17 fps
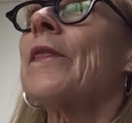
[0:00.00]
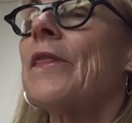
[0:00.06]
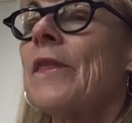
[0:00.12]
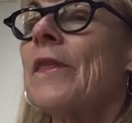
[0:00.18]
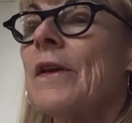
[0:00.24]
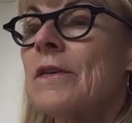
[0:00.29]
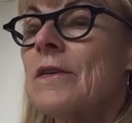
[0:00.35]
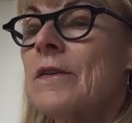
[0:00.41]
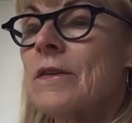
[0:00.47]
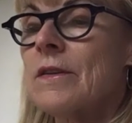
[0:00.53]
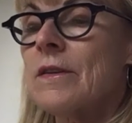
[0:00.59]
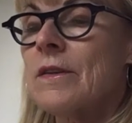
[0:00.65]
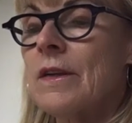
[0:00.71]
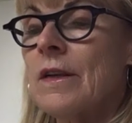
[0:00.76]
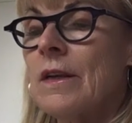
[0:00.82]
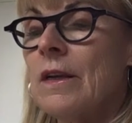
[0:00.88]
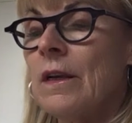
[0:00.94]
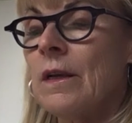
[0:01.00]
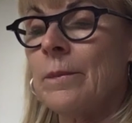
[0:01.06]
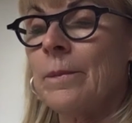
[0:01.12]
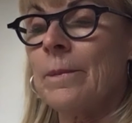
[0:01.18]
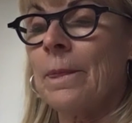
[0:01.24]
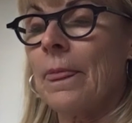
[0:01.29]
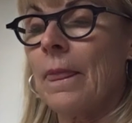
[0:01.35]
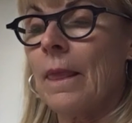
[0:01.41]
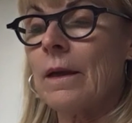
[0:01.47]
this
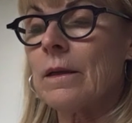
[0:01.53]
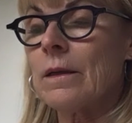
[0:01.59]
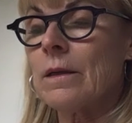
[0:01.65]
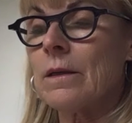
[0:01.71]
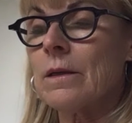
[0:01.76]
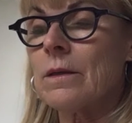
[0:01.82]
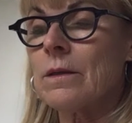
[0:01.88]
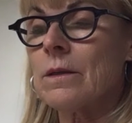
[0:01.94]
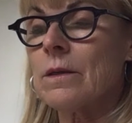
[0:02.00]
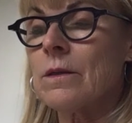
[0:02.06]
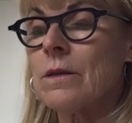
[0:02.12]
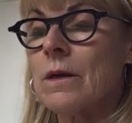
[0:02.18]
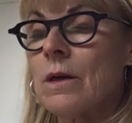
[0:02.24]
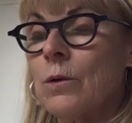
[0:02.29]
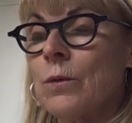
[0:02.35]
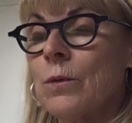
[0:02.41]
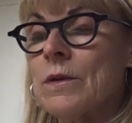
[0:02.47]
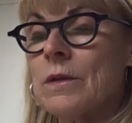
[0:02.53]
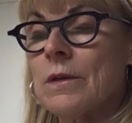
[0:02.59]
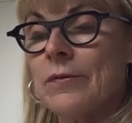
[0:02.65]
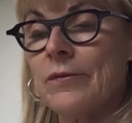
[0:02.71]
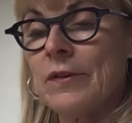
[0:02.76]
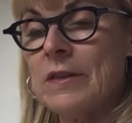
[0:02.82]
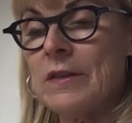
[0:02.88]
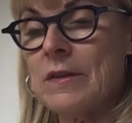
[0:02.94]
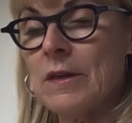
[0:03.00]
team, so it was a
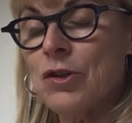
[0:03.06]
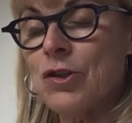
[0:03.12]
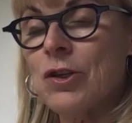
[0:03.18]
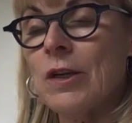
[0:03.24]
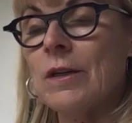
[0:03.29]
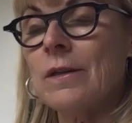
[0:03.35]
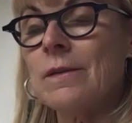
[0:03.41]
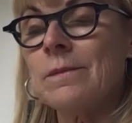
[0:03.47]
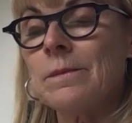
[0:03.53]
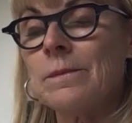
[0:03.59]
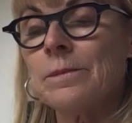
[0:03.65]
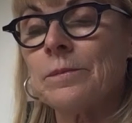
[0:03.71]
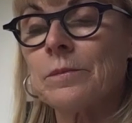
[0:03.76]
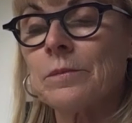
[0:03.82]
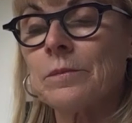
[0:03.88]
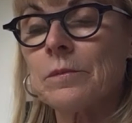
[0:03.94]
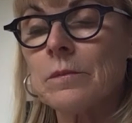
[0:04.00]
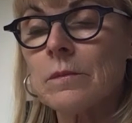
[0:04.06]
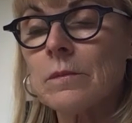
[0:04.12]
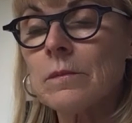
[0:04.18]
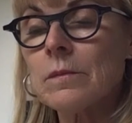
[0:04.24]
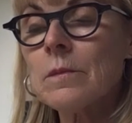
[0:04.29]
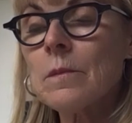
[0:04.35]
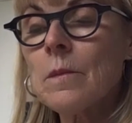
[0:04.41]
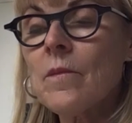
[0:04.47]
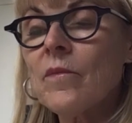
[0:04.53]
physician,
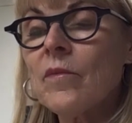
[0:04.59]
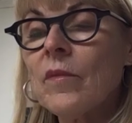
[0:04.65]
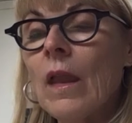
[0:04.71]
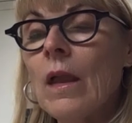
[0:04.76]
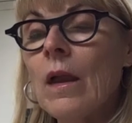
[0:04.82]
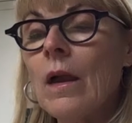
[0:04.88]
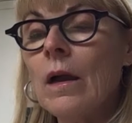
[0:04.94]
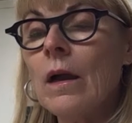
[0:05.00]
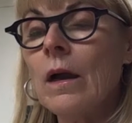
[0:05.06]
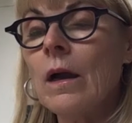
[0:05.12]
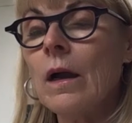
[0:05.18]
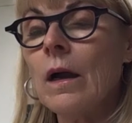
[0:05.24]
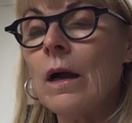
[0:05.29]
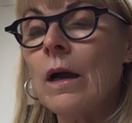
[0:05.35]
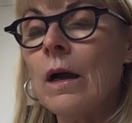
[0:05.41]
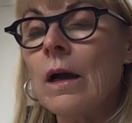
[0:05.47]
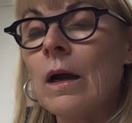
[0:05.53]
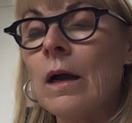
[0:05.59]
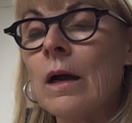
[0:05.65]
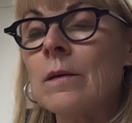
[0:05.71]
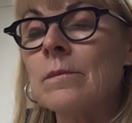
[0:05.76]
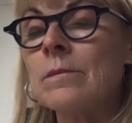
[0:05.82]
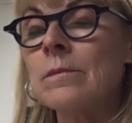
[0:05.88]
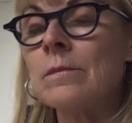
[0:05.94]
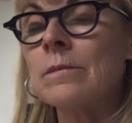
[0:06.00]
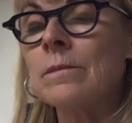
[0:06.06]

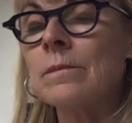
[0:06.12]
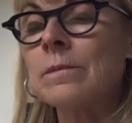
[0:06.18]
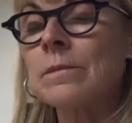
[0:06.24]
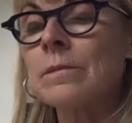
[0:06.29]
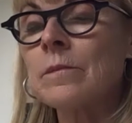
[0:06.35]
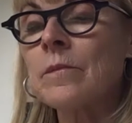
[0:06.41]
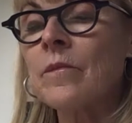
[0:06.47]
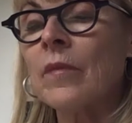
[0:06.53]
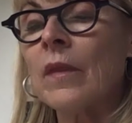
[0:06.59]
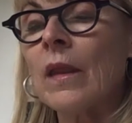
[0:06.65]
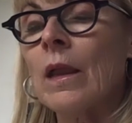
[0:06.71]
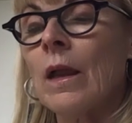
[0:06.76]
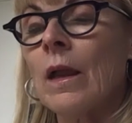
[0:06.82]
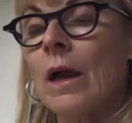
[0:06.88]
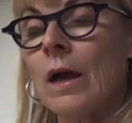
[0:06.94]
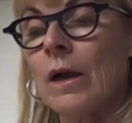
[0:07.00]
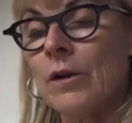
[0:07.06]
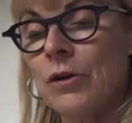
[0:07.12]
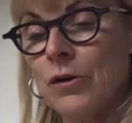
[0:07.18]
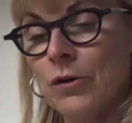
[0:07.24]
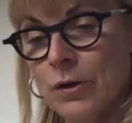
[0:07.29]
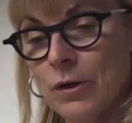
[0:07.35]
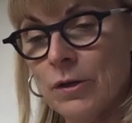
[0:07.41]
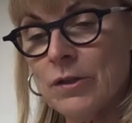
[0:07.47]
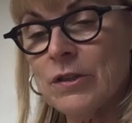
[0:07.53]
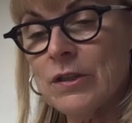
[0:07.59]
a
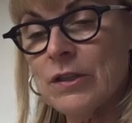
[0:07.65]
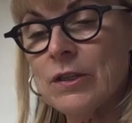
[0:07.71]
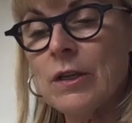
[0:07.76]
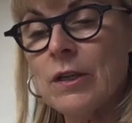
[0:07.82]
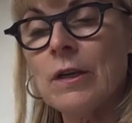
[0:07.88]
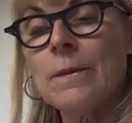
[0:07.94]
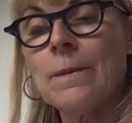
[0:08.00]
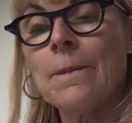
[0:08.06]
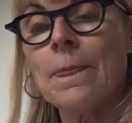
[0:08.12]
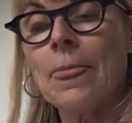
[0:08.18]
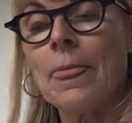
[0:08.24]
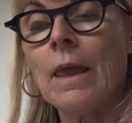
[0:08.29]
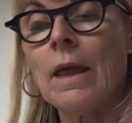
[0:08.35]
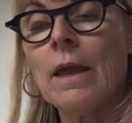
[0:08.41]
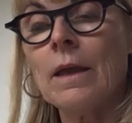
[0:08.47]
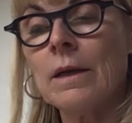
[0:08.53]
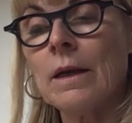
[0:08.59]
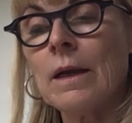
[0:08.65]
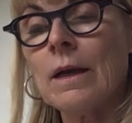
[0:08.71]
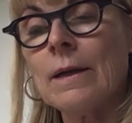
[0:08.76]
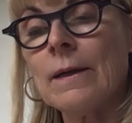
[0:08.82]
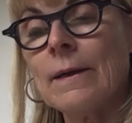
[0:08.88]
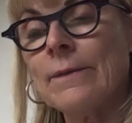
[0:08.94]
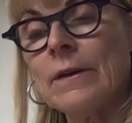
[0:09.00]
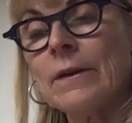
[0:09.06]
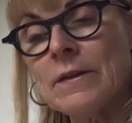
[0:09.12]
nurse, and
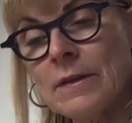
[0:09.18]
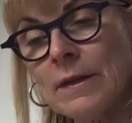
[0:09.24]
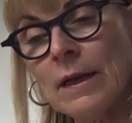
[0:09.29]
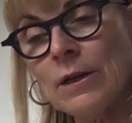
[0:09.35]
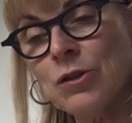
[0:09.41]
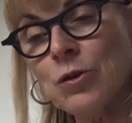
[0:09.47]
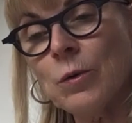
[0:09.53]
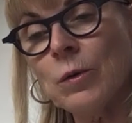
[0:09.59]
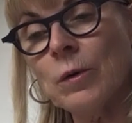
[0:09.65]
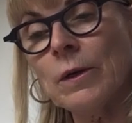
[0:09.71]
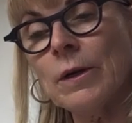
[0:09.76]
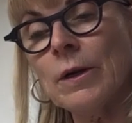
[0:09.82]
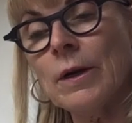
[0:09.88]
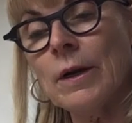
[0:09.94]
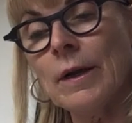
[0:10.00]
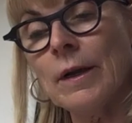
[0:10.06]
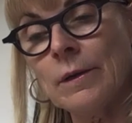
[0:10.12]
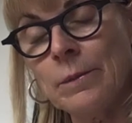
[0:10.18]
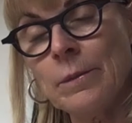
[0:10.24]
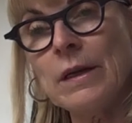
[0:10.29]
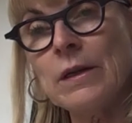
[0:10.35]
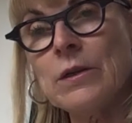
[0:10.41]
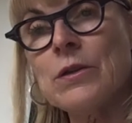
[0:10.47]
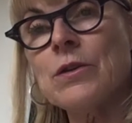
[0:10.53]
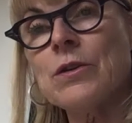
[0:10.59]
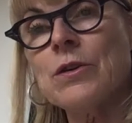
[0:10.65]
kind of a scheduler,
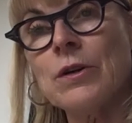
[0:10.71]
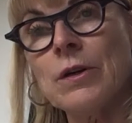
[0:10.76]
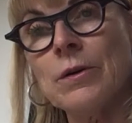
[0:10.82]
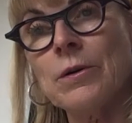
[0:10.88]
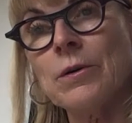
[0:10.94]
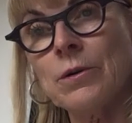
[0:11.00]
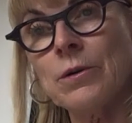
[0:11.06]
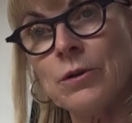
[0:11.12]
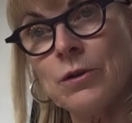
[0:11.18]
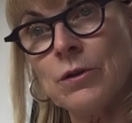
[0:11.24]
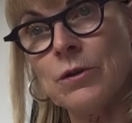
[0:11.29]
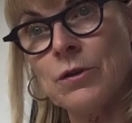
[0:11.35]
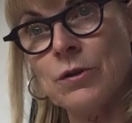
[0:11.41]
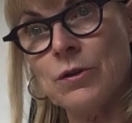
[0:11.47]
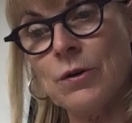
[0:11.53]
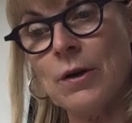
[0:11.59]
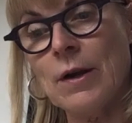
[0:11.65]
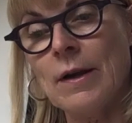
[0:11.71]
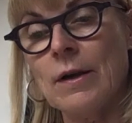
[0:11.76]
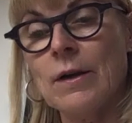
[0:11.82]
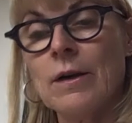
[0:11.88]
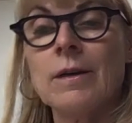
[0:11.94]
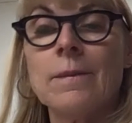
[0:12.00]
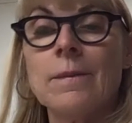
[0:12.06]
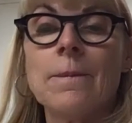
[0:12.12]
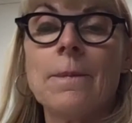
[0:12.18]
administrator,